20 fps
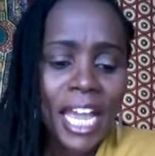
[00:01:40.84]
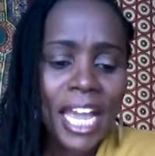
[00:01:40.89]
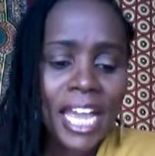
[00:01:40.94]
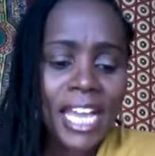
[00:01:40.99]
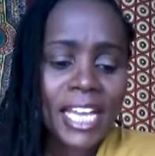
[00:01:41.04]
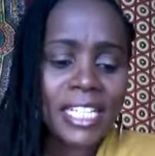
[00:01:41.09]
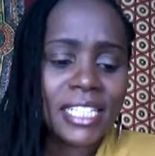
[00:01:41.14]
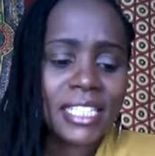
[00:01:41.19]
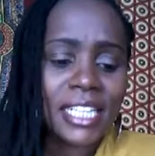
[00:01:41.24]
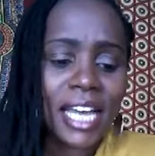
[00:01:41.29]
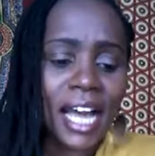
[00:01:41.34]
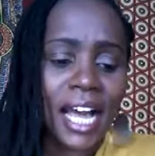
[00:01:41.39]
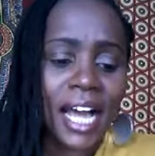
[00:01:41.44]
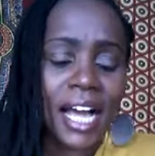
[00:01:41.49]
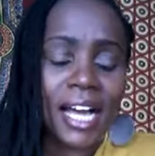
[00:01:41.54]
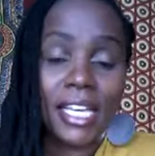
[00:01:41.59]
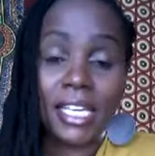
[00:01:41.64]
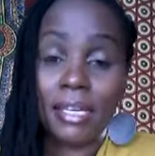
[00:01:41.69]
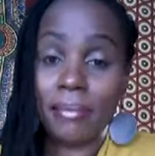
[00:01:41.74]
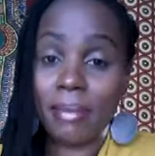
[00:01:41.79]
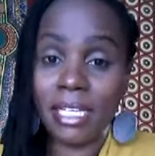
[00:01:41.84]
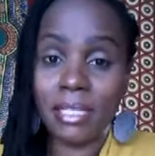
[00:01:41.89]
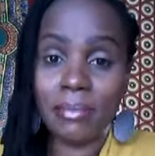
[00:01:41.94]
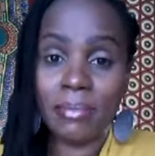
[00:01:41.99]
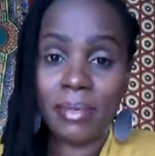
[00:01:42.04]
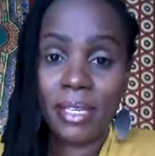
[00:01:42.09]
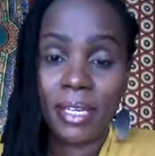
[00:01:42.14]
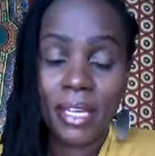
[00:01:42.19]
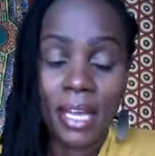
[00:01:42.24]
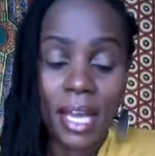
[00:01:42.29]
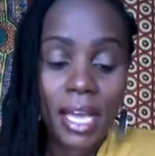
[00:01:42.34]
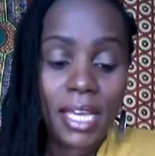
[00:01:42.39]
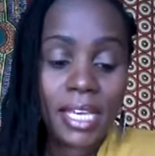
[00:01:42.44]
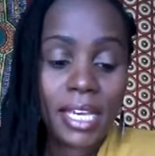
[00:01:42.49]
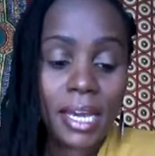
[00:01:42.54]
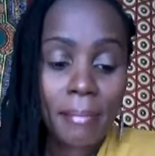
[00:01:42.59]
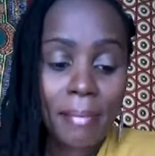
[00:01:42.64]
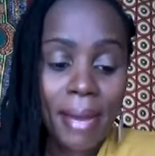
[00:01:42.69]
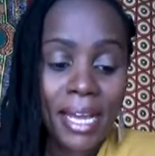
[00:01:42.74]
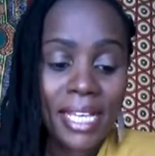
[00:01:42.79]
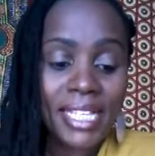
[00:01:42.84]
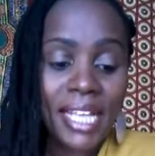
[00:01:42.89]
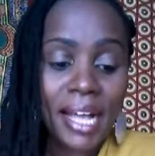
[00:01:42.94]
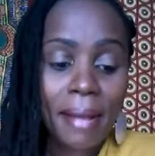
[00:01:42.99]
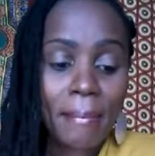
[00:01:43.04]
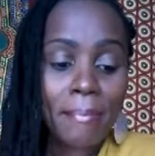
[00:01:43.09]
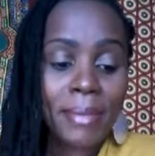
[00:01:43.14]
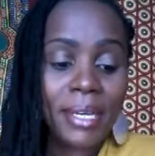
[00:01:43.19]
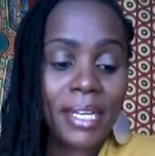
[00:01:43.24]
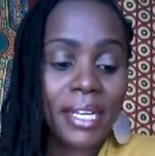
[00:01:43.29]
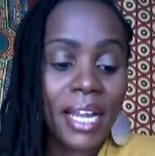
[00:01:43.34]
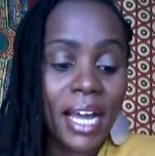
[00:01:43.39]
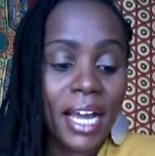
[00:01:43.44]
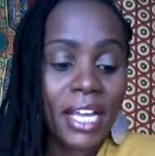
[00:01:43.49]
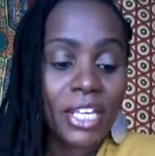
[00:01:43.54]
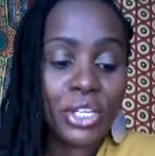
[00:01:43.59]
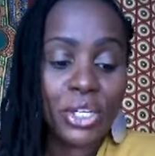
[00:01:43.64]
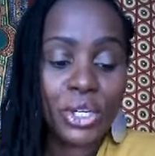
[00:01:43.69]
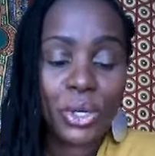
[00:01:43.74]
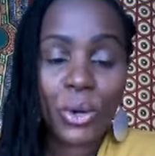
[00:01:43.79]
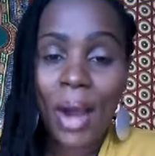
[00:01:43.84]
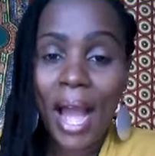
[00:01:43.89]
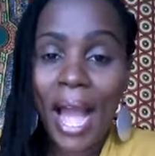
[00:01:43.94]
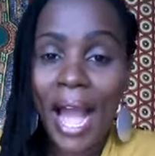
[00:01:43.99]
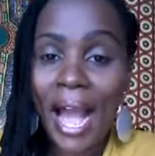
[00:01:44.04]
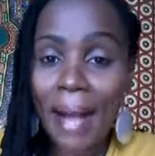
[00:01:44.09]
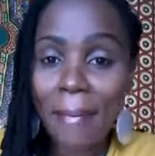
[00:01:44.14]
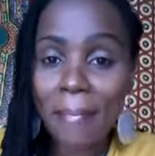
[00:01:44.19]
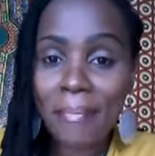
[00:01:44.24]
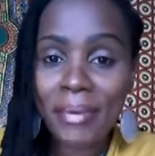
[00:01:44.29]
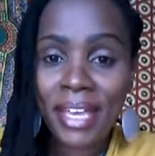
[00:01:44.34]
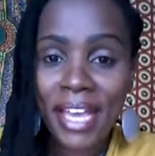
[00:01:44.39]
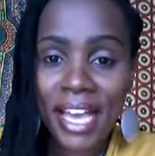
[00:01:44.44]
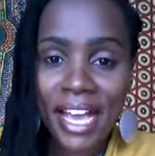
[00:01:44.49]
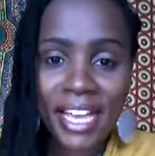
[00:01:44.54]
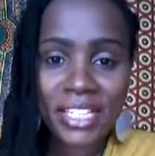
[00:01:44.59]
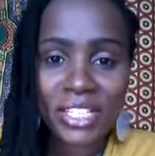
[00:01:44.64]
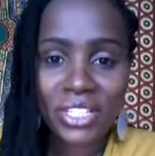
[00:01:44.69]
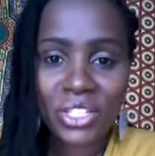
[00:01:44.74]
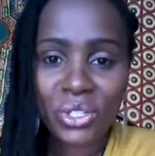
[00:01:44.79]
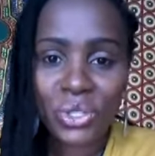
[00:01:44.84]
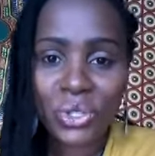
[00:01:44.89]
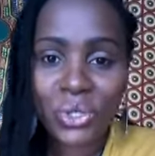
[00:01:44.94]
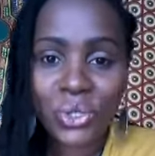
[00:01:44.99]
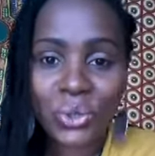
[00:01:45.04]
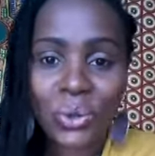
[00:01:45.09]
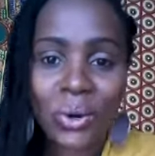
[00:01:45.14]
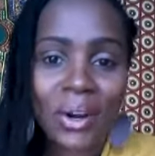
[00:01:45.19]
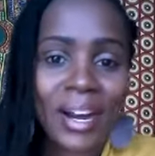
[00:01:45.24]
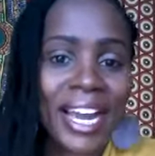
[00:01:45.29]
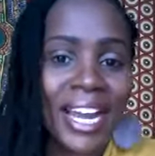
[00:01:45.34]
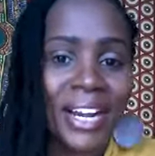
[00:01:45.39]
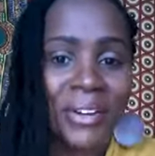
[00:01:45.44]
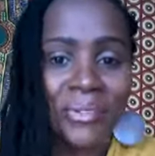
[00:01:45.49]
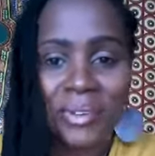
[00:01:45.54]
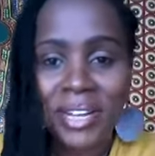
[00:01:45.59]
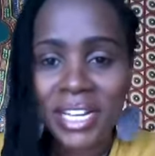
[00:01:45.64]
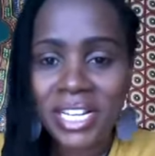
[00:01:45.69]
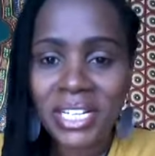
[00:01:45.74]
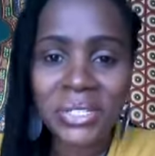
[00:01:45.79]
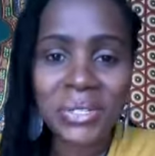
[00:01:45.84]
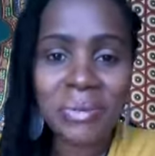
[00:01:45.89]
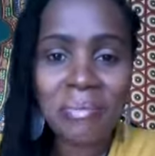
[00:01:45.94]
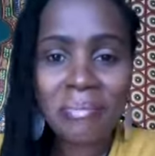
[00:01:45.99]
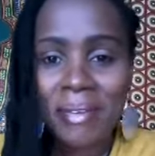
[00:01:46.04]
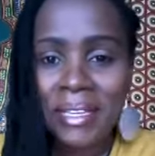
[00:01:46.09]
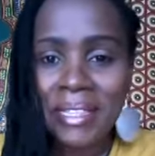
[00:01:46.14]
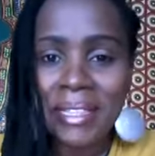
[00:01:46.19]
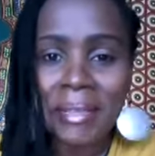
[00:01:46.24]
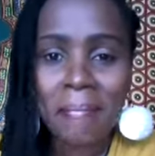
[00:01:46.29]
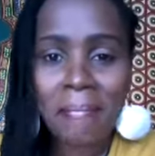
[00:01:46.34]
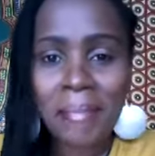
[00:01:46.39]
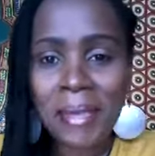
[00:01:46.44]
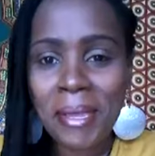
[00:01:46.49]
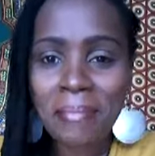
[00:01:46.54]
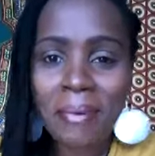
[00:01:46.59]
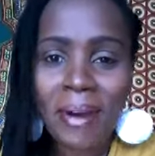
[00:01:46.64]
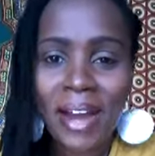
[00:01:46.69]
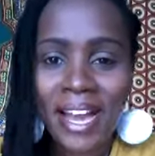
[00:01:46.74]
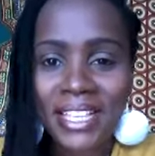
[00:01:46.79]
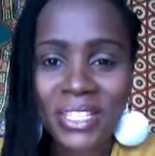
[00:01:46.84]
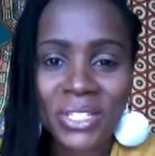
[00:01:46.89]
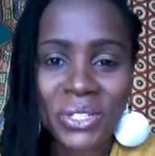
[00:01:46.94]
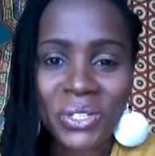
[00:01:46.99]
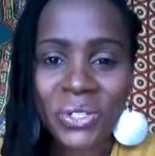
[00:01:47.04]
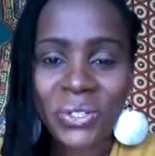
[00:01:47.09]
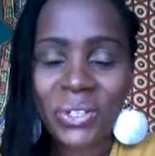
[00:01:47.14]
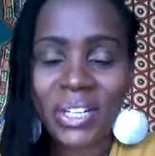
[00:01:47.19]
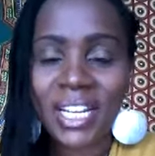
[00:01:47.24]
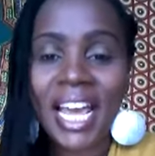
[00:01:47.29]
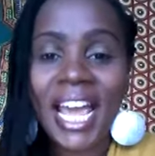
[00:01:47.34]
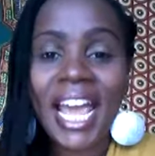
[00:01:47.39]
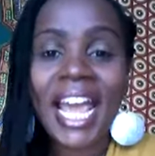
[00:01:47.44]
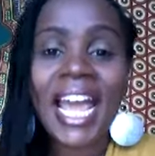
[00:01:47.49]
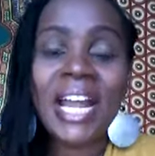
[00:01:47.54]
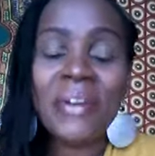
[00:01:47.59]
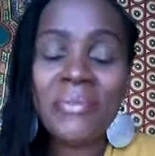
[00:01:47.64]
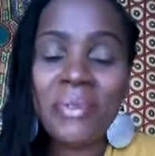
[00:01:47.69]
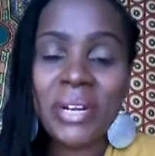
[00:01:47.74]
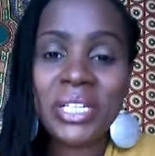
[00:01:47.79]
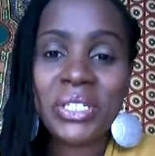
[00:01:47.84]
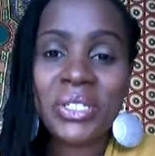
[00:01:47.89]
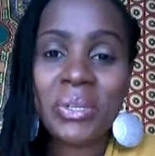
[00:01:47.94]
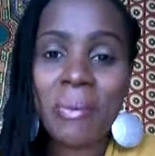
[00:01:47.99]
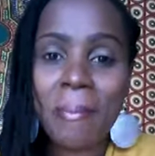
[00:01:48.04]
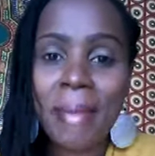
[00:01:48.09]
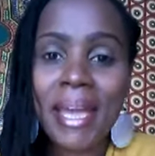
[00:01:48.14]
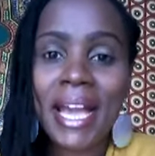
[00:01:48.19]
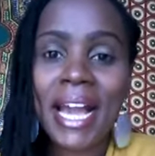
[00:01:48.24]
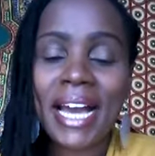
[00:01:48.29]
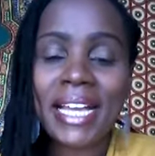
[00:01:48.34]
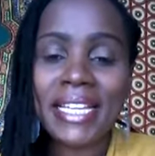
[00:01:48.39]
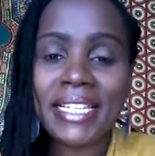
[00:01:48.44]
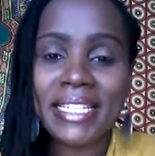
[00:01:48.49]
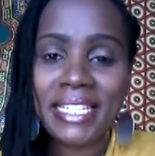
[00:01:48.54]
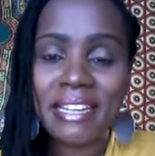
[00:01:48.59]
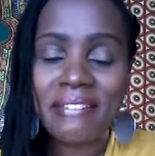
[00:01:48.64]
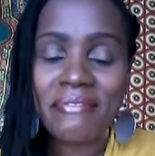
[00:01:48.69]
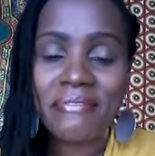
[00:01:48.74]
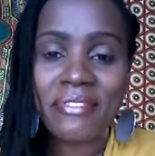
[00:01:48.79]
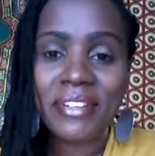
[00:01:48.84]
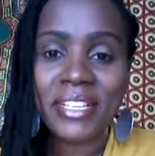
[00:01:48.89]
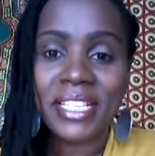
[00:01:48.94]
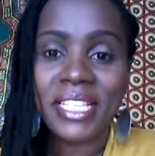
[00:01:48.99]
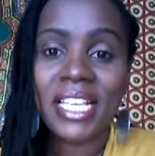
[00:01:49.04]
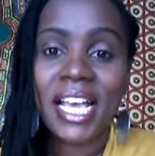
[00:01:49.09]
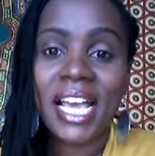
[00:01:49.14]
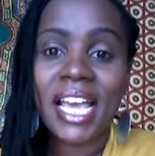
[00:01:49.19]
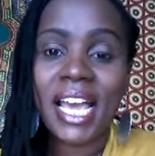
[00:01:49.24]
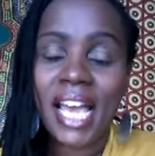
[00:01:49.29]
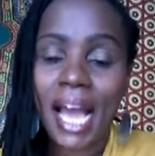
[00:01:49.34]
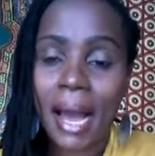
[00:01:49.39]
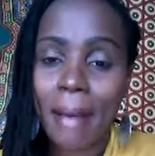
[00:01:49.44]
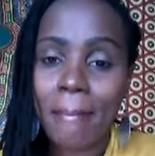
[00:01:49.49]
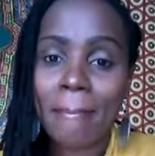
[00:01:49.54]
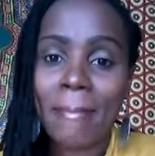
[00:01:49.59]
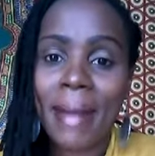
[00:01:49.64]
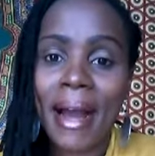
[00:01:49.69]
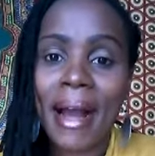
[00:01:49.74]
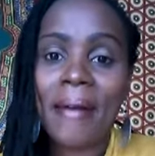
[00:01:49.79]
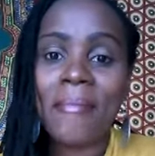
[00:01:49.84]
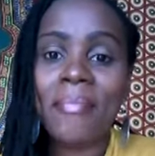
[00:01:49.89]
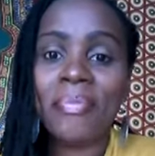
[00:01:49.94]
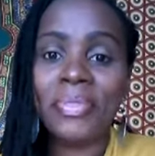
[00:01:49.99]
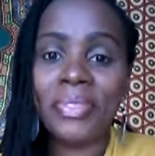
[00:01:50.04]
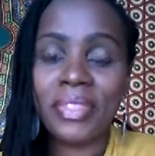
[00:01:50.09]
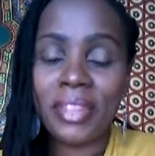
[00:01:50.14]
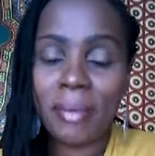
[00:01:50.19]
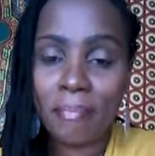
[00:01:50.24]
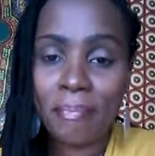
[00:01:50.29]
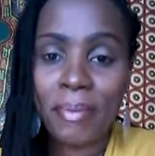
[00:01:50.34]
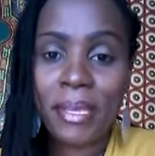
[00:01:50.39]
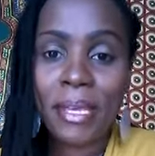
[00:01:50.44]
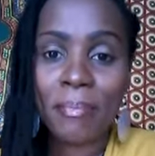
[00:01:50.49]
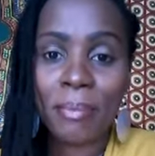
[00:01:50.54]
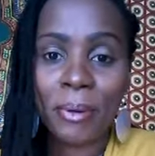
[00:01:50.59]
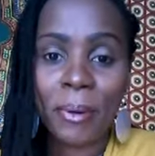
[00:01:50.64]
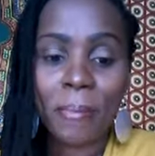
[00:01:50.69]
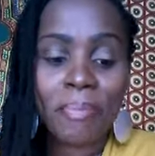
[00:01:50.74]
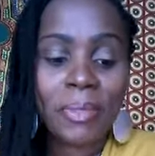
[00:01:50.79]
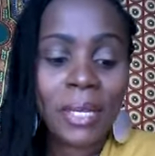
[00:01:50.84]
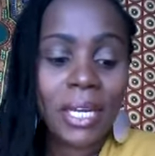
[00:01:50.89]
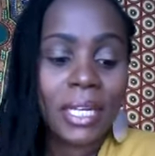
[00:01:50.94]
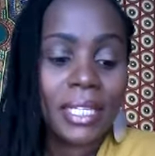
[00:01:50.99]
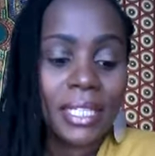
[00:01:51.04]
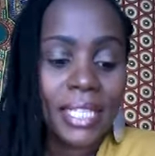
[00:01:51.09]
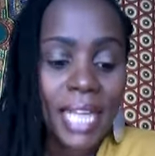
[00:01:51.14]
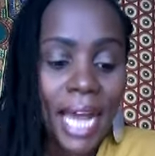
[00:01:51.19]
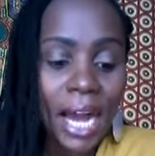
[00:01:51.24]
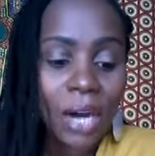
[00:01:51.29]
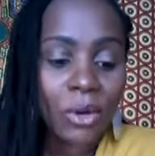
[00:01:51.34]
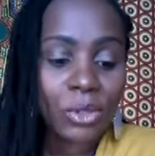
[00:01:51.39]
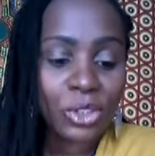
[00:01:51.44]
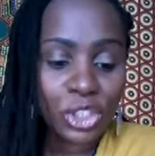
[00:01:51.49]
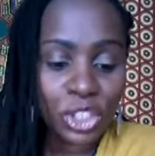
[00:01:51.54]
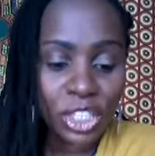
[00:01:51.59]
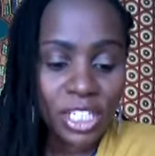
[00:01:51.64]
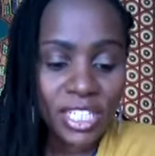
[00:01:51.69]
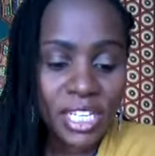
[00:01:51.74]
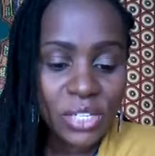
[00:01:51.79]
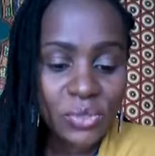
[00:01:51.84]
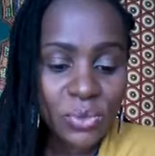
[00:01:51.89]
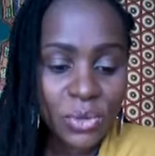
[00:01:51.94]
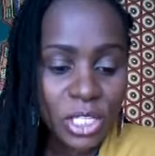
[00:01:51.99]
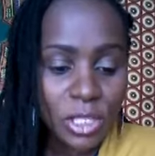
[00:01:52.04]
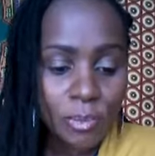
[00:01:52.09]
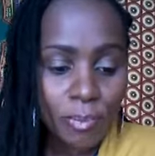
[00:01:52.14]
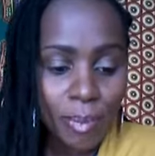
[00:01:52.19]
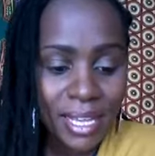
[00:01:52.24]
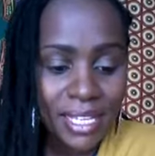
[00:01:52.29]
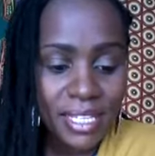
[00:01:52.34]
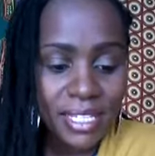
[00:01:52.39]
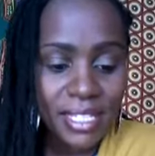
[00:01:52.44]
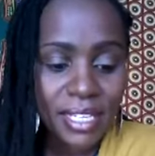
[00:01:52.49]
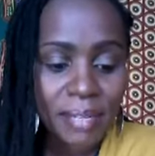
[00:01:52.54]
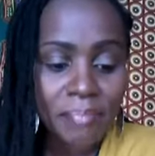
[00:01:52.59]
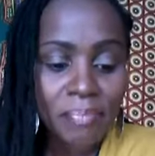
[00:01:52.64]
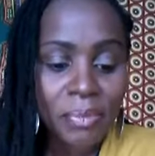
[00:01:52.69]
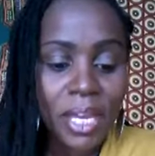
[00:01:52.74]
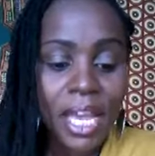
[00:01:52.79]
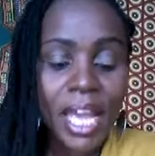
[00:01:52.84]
and uh, he must be he must have been you know happy as usual and ready to meet the people as usual and ready to make a difference among the people. Now Jesus was passing.